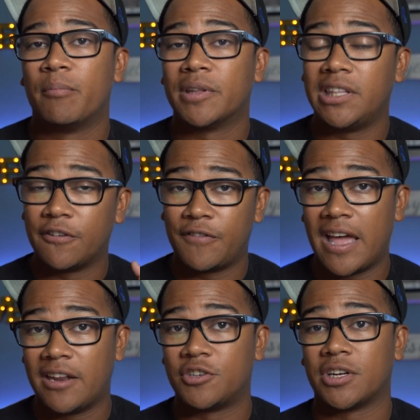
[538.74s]
But the
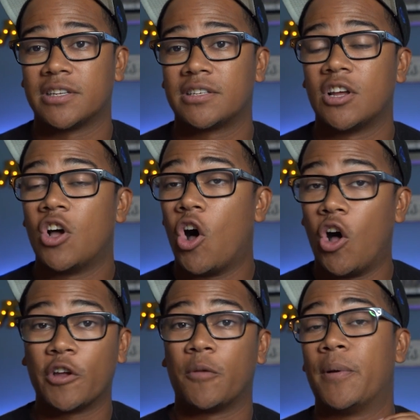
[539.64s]
advantage is
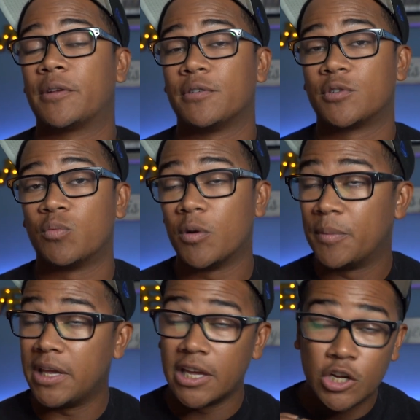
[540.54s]
all your pictures will
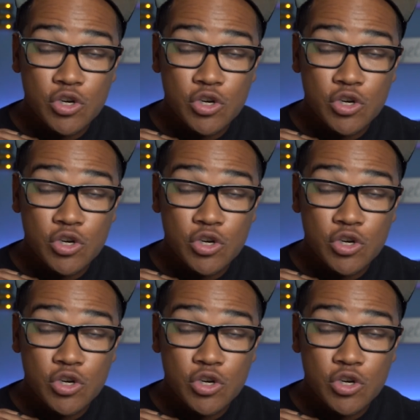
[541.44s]
be